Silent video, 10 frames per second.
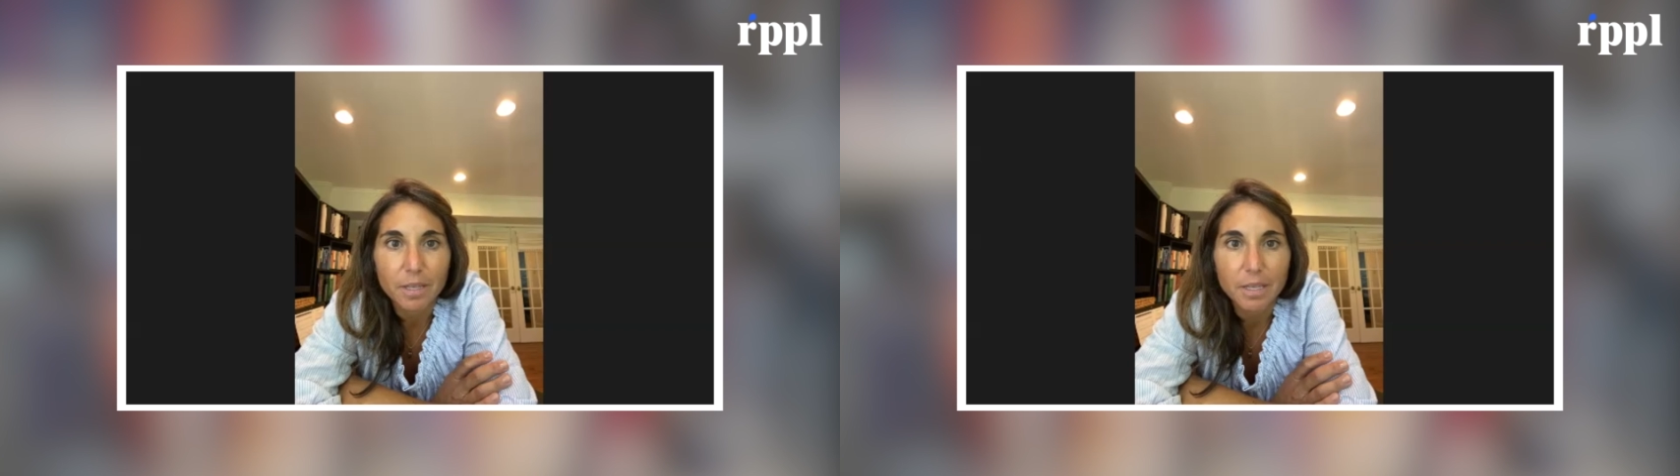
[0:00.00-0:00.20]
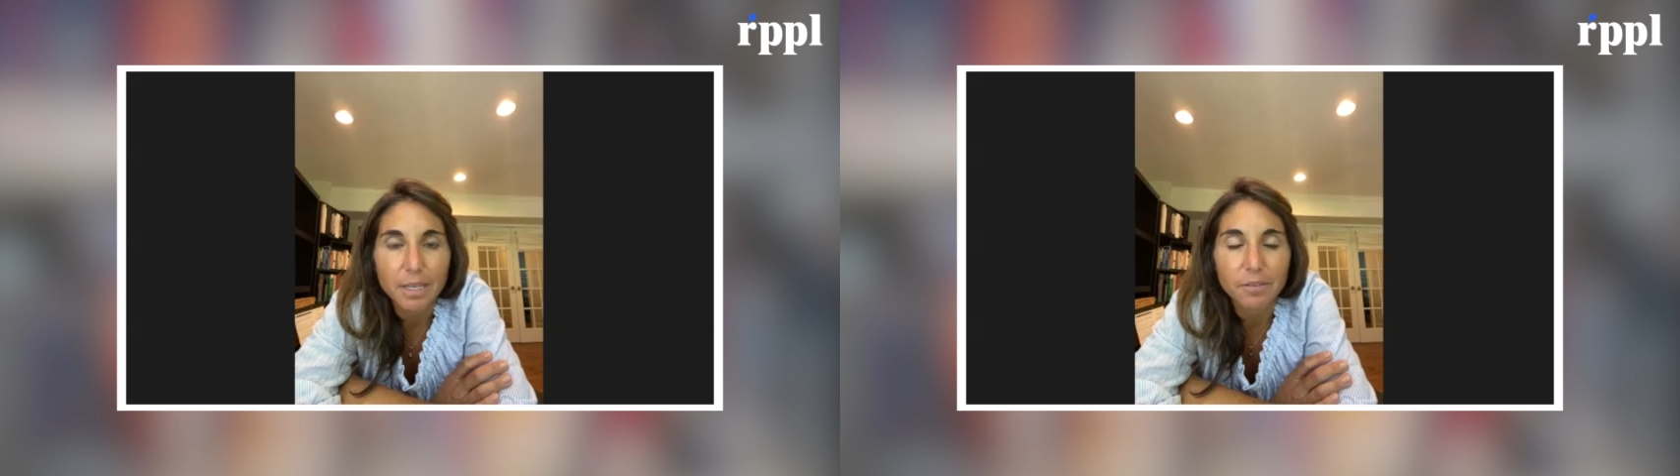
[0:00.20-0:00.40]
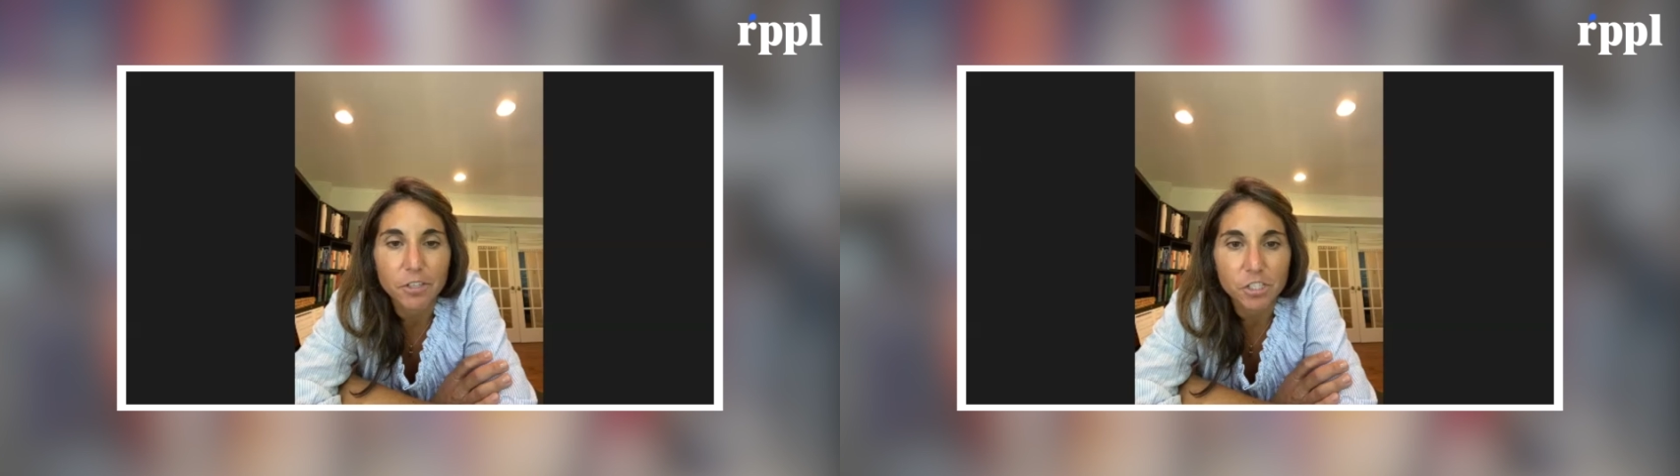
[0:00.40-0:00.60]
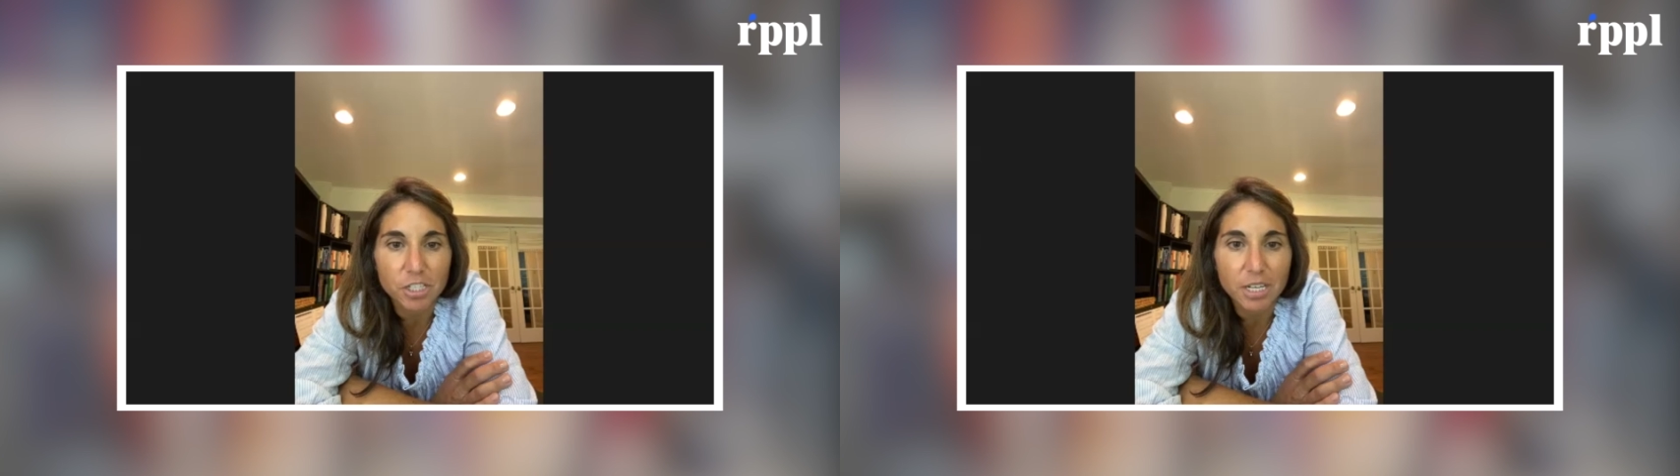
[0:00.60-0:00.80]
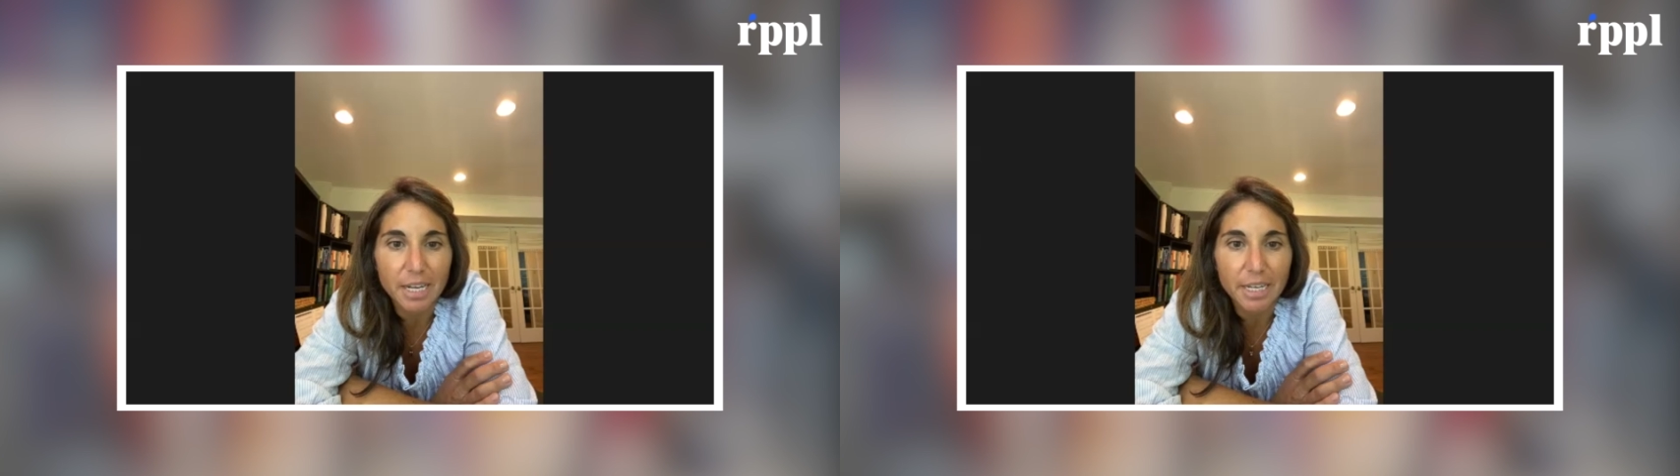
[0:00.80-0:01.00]

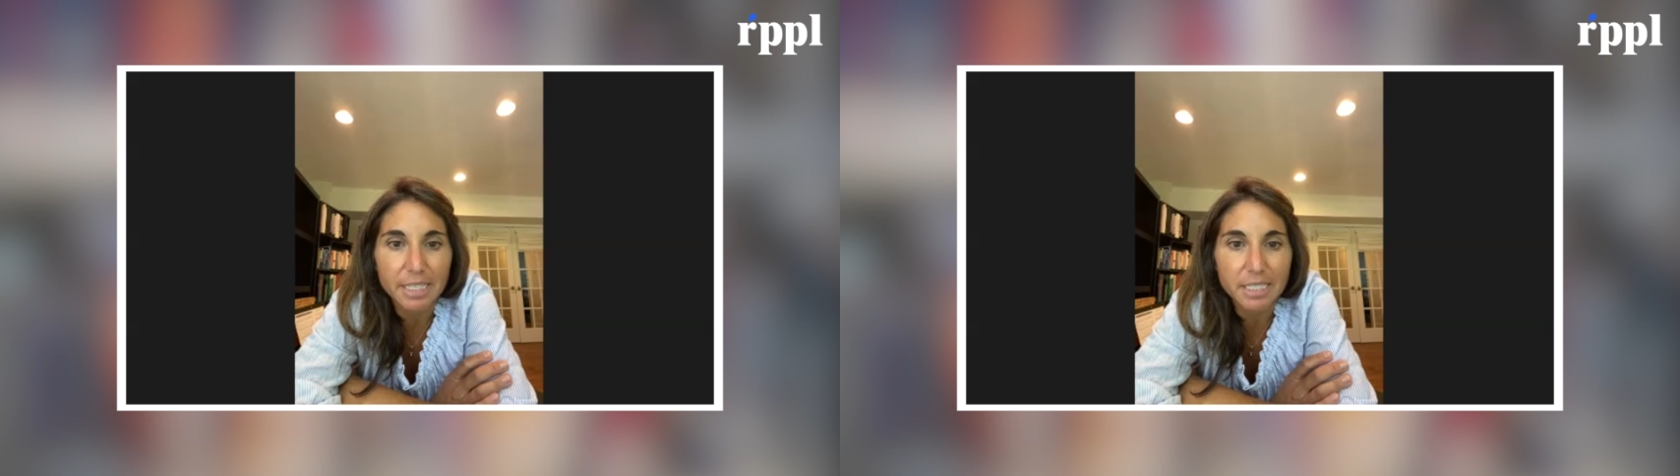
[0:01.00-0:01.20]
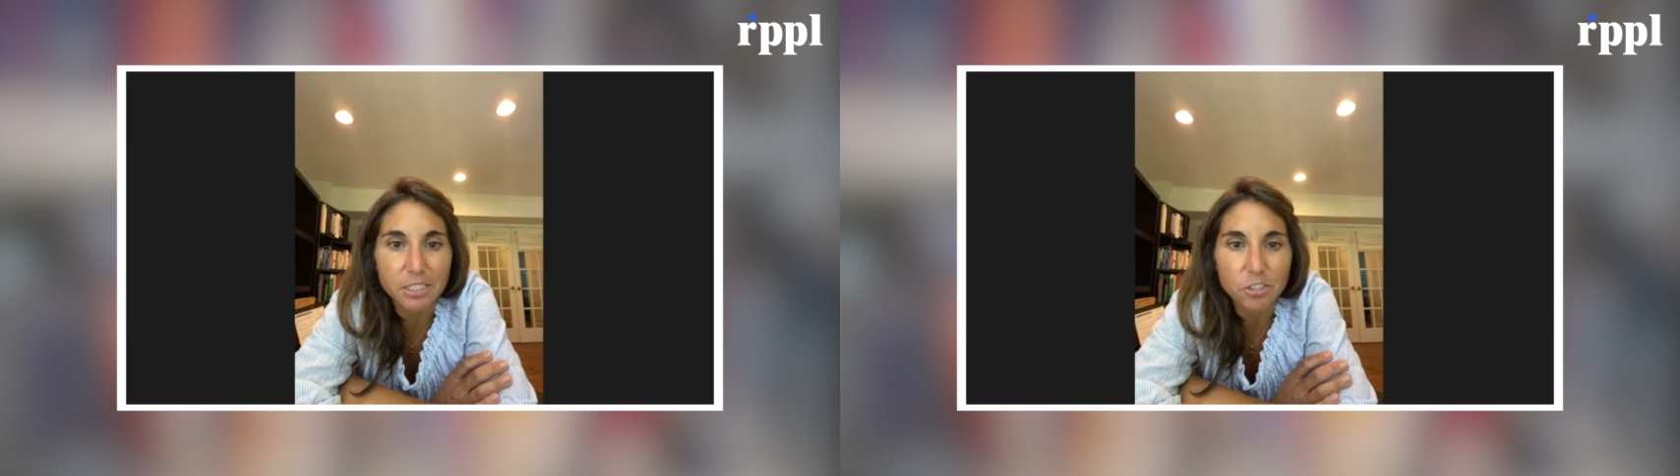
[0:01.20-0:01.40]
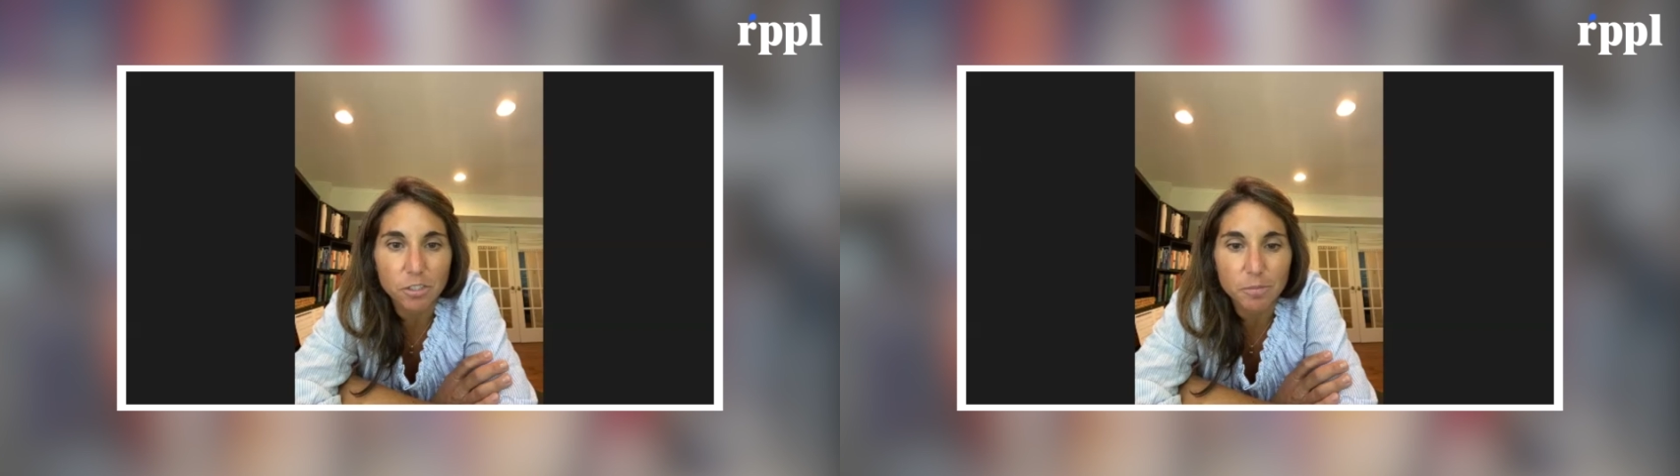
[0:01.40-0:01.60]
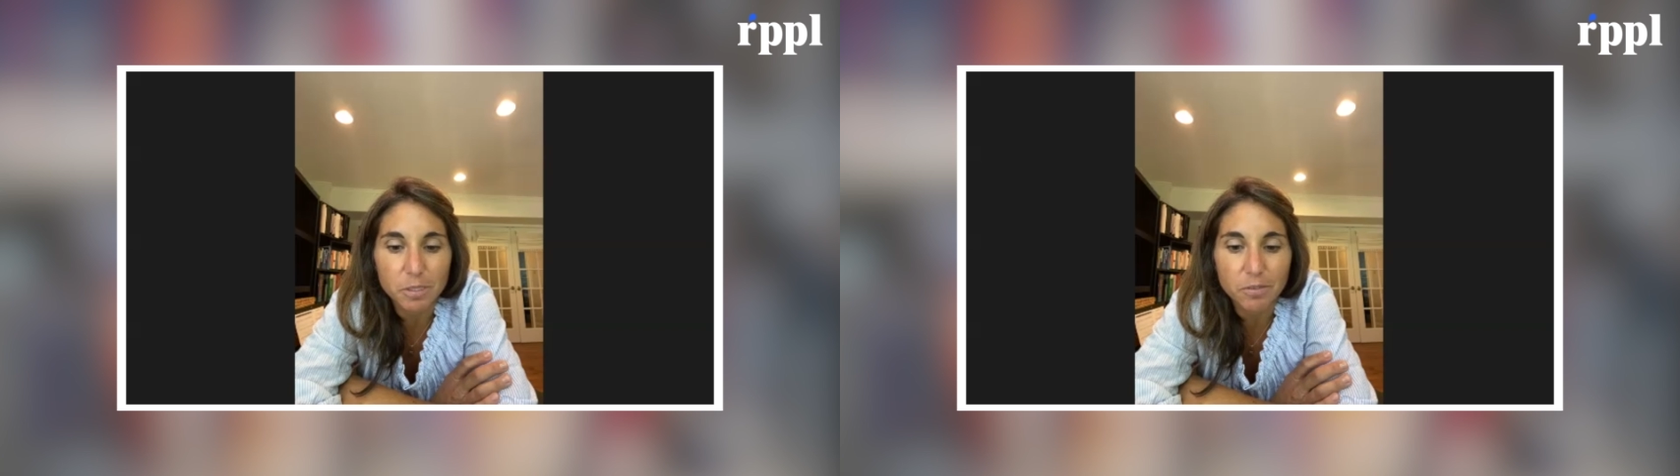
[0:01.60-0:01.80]
envision, I guess, in terms